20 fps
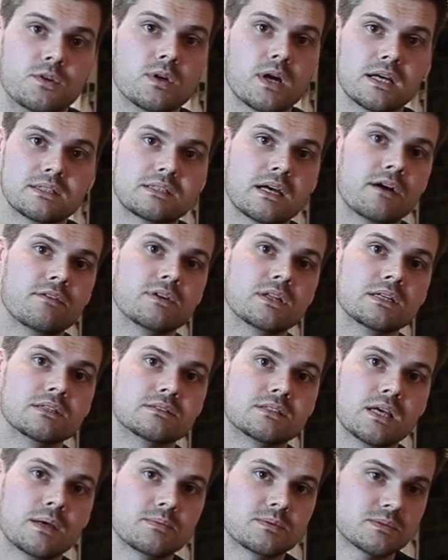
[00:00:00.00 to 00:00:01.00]
you guys have any
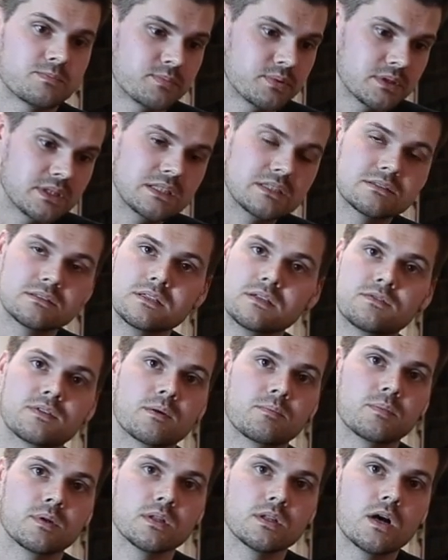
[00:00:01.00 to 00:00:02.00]
tips, please leave
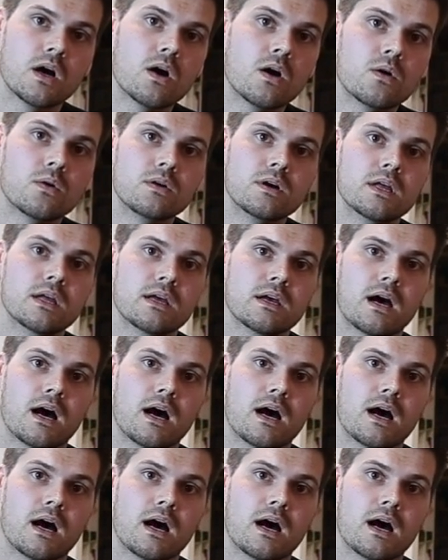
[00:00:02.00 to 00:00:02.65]
them below.